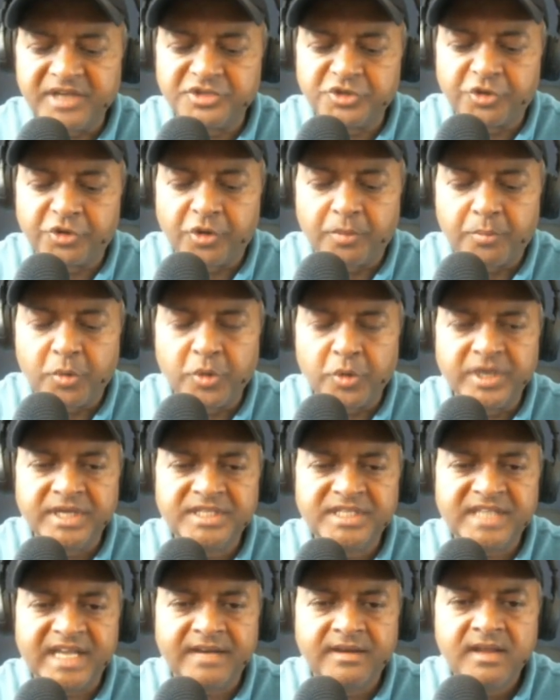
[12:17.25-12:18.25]
your
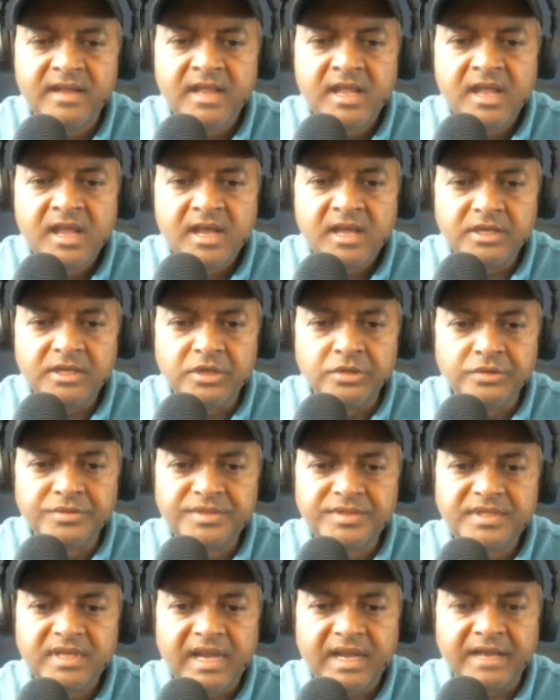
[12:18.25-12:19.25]
opponent and
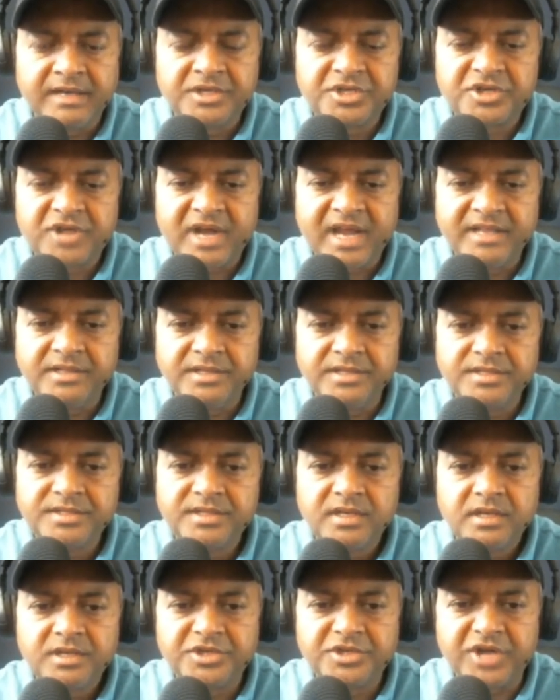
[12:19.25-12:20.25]
use and try this
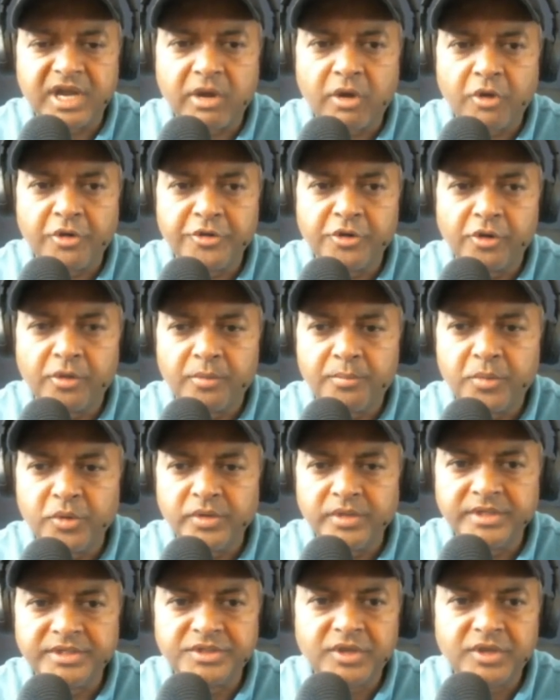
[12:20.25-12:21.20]
trick on your opponent.